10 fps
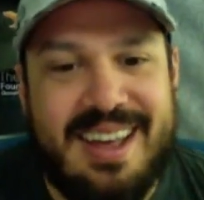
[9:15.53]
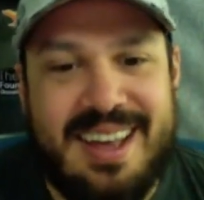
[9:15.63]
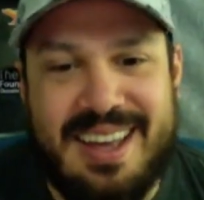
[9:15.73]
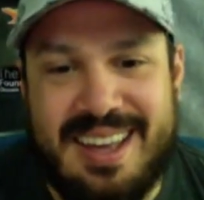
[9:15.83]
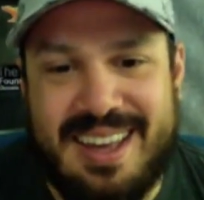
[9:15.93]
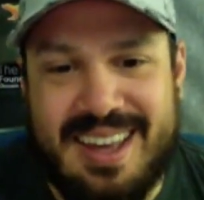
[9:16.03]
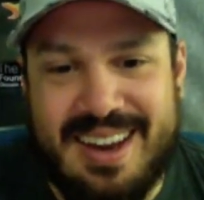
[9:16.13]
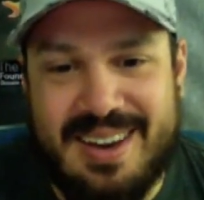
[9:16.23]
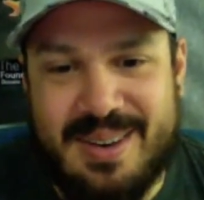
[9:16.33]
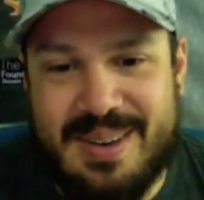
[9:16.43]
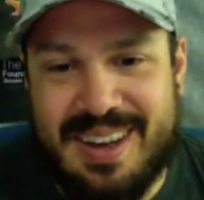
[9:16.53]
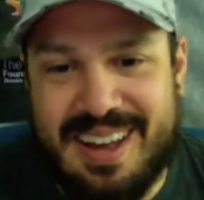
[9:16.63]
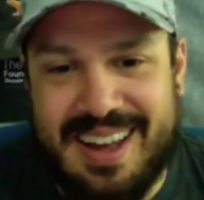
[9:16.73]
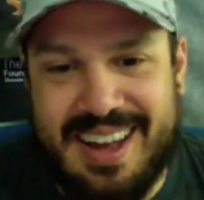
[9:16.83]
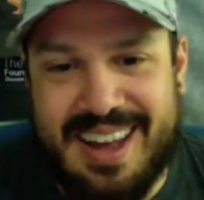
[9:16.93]

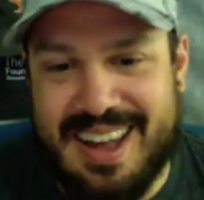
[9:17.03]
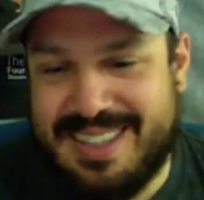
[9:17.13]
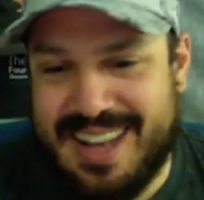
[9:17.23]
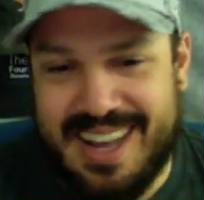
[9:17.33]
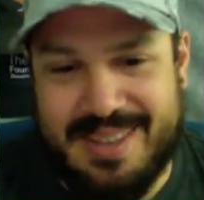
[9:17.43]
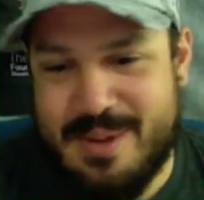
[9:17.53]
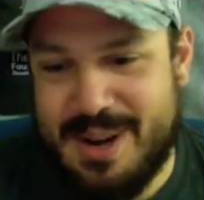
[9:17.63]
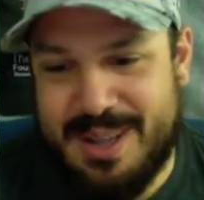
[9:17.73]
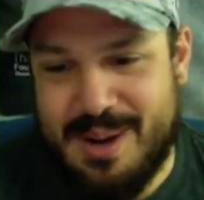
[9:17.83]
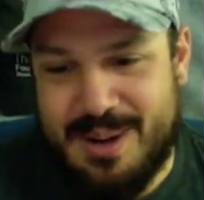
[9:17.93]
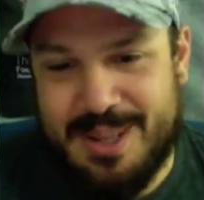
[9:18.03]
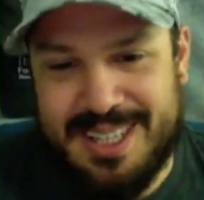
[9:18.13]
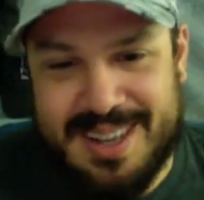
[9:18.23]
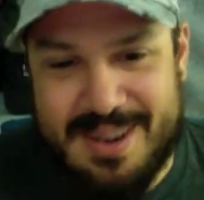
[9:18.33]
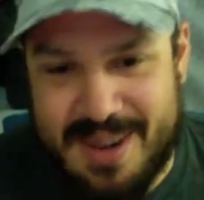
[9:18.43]
It's like one of the
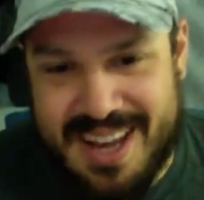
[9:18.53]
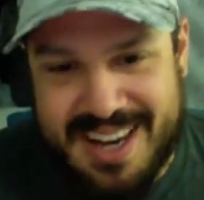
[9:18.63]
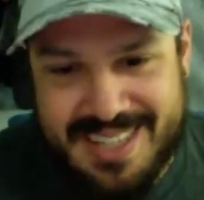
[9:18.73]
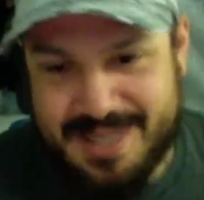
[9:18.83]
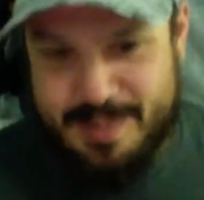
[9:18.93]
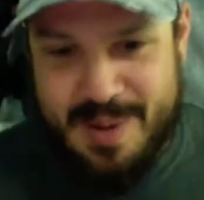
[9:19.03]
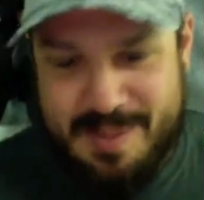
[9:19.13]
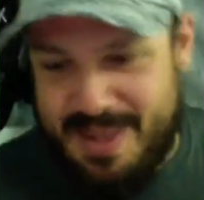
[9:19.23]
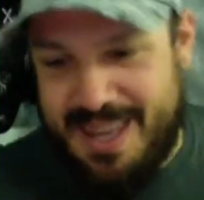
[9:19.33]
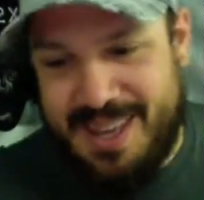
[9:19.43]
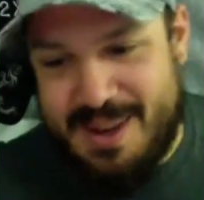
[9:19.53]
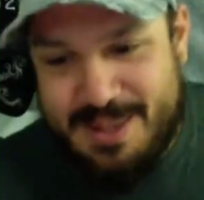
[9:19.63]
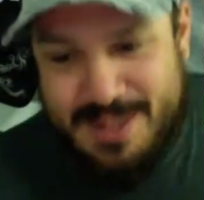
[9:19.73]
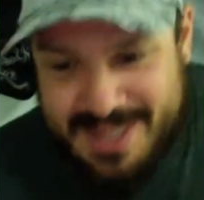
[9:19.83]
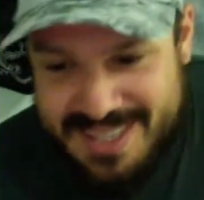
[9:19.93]
oldest and greatest. It's been being
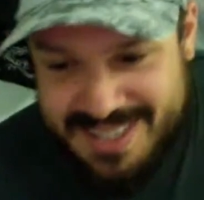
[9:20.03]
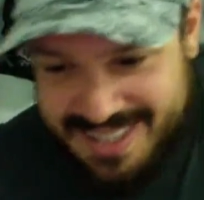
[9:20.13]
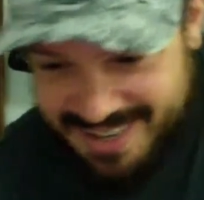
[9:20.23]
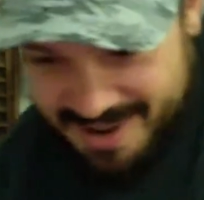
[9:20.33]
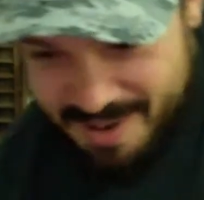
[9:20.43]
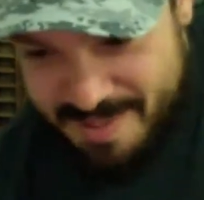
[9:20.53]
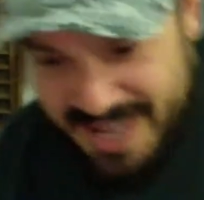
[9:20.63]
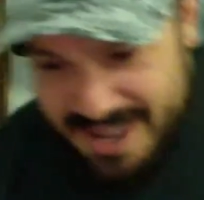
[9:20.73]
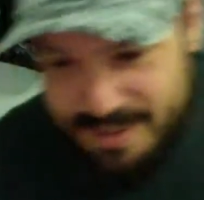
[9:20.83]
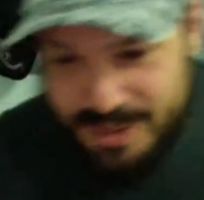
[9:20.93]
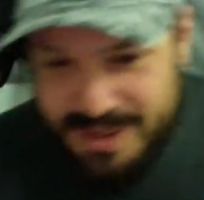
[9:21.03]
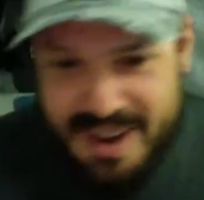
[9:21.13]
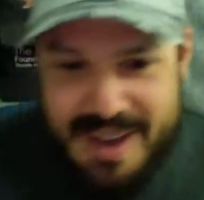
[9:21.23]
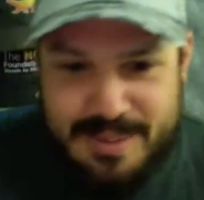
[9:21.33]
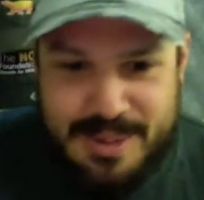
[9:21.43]
used since the medieval
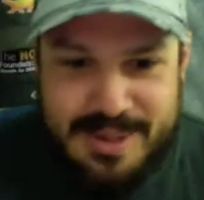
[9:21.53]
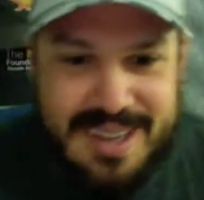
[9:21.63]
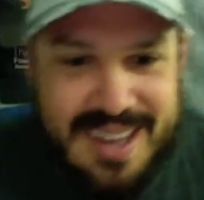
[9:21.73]
times.